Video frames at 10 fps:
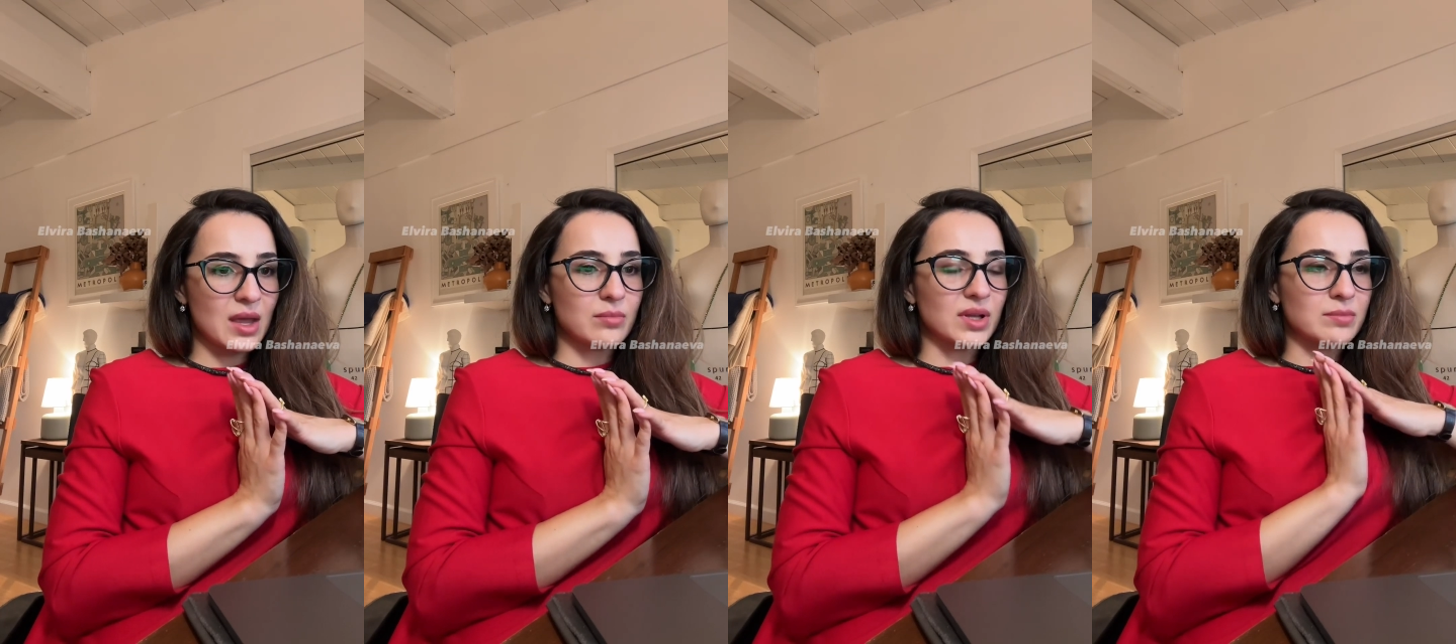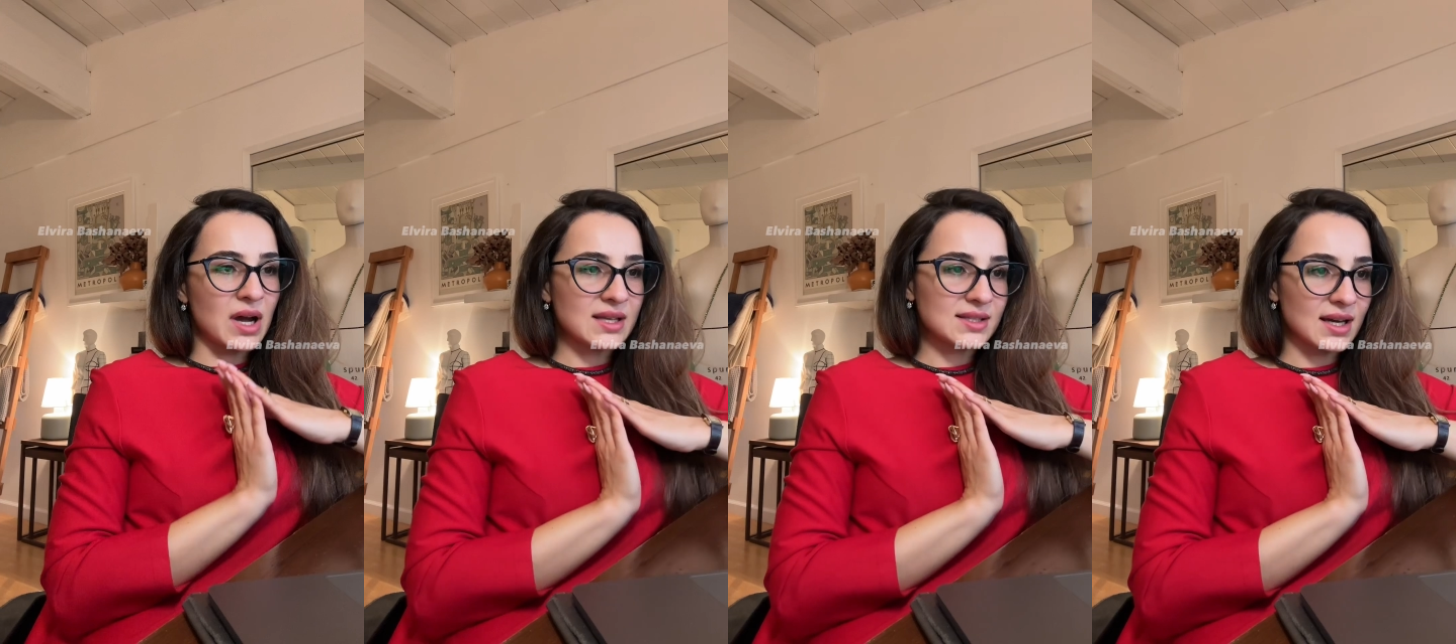But
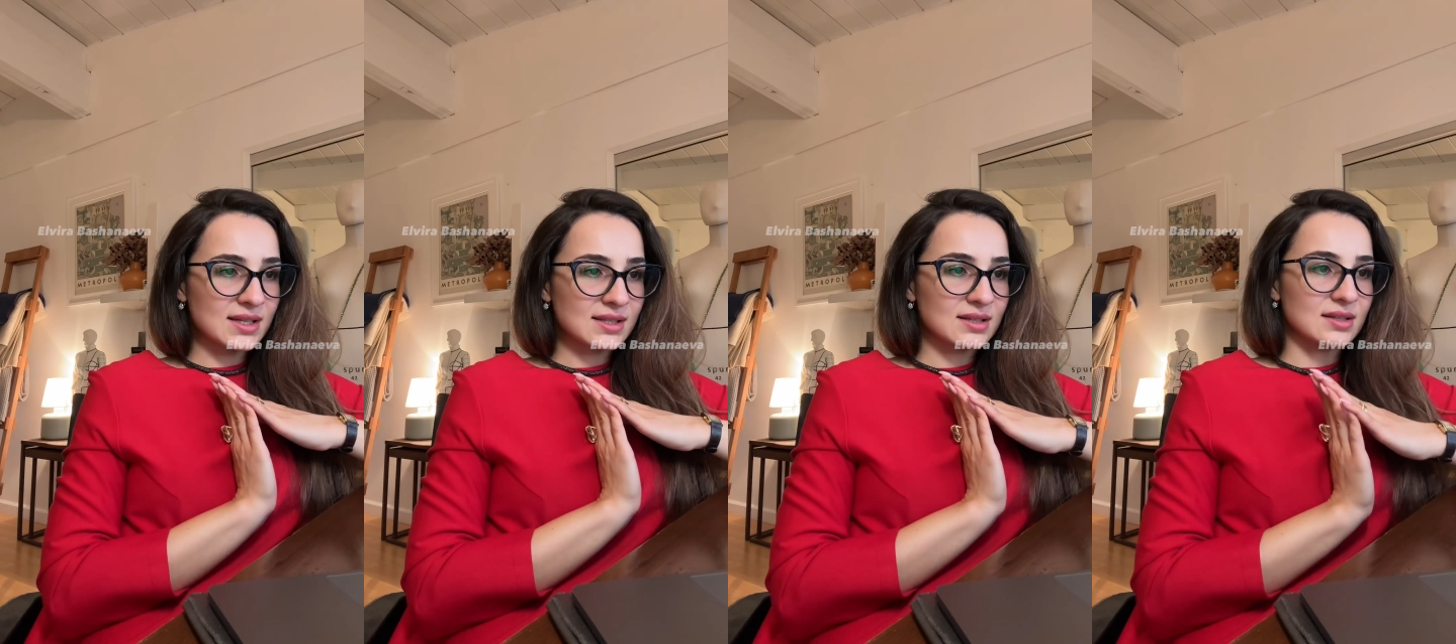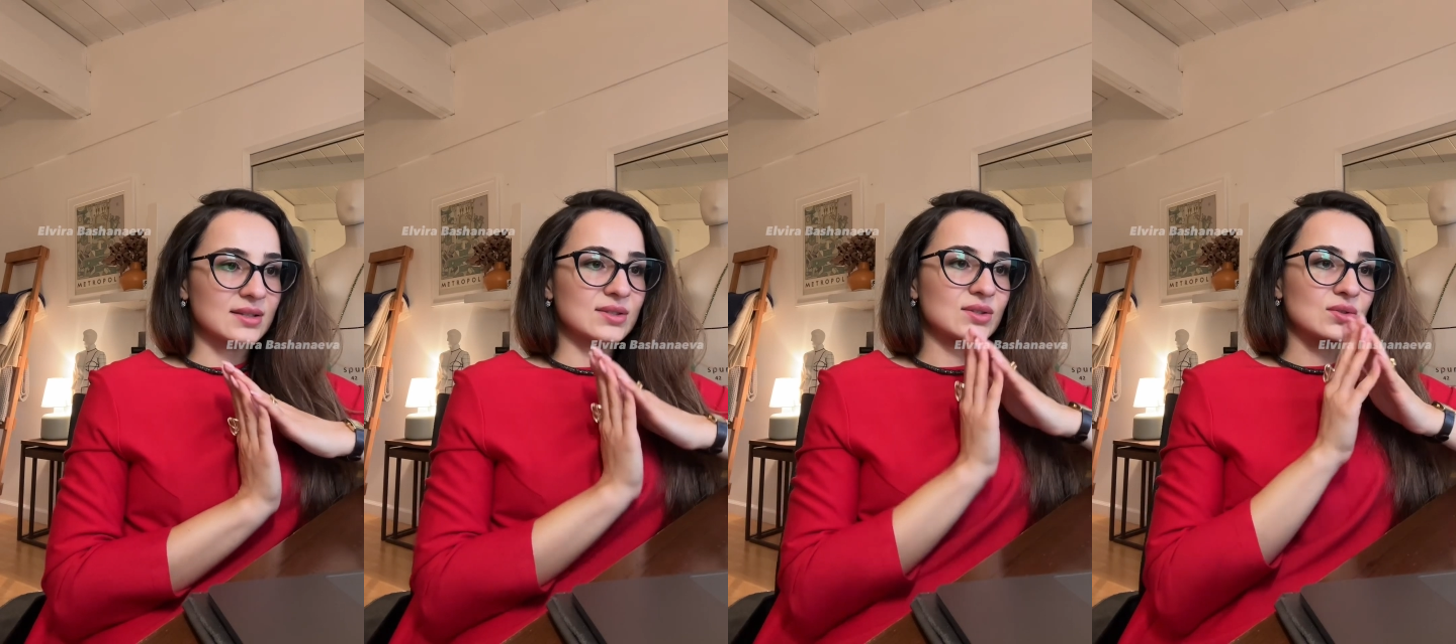my task
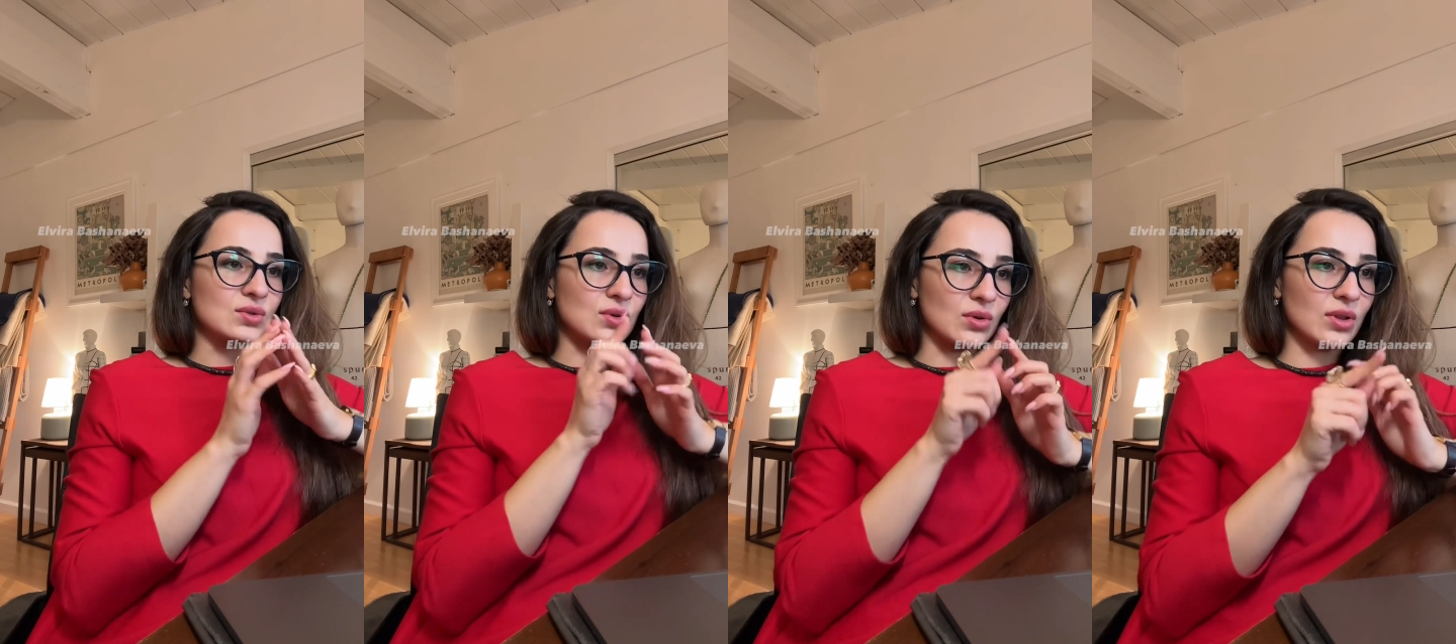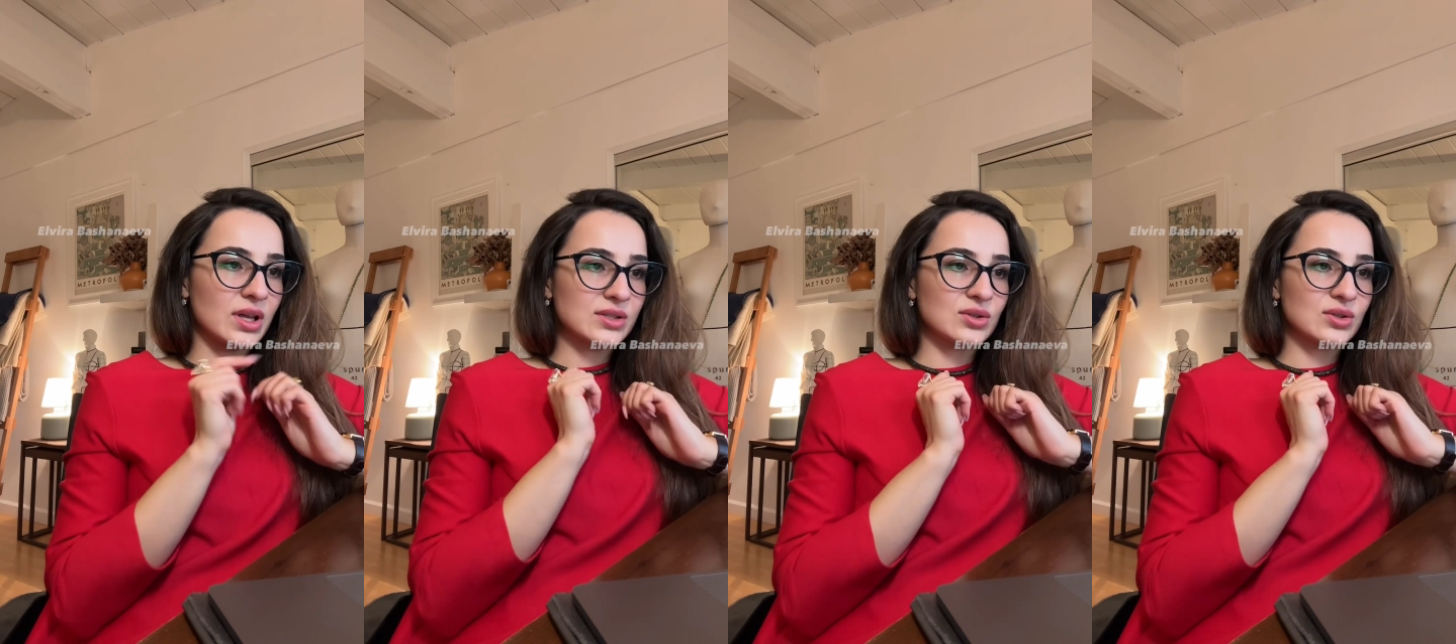is to let